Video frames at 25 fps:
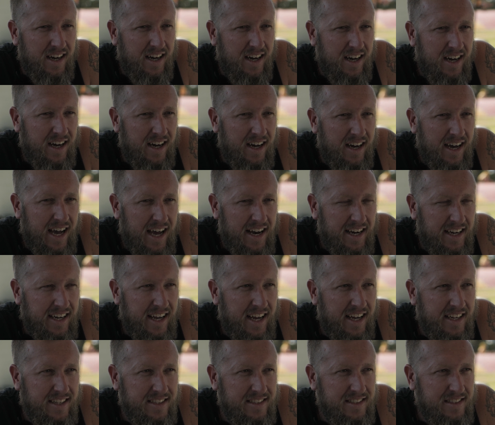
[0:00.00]
I had a
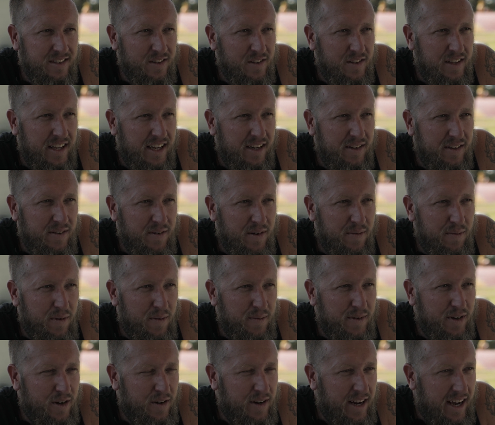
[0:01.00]
guess, I think we're
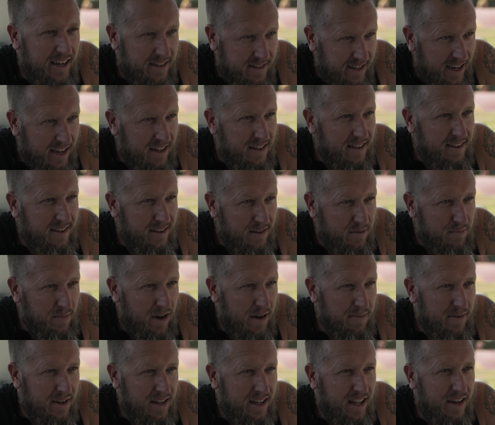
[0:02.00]
probably on our 10th,
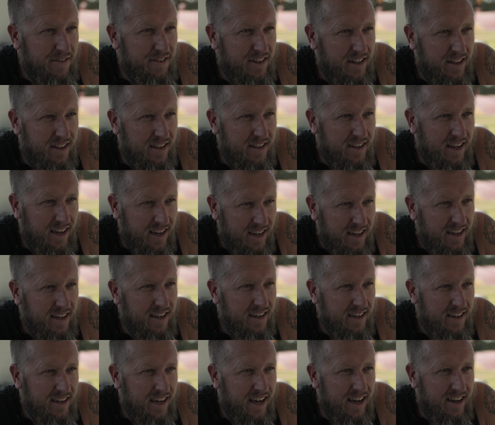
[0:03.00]
maybe 11th,
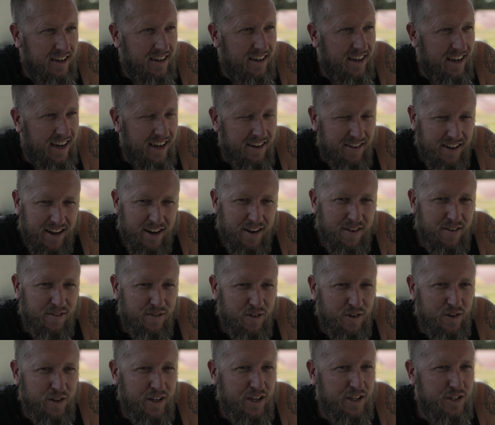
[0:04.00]
yeah, and I
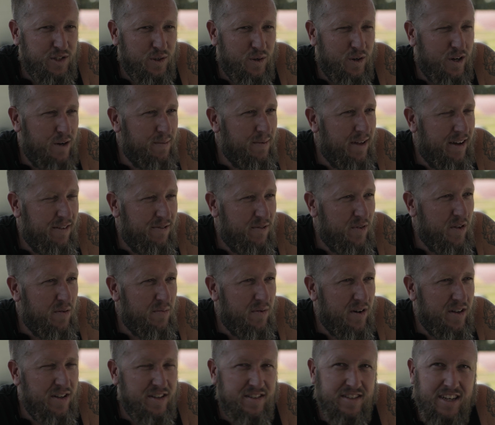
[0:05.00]
really enjoy them. They've
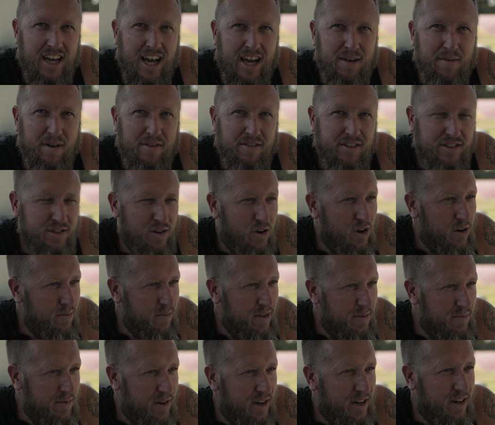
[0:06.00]
been the same every time,
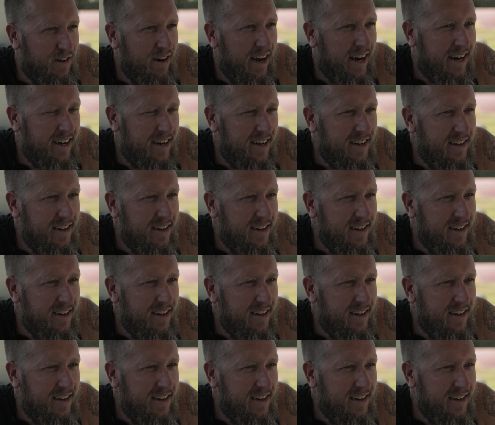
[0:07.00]
they've been cracker.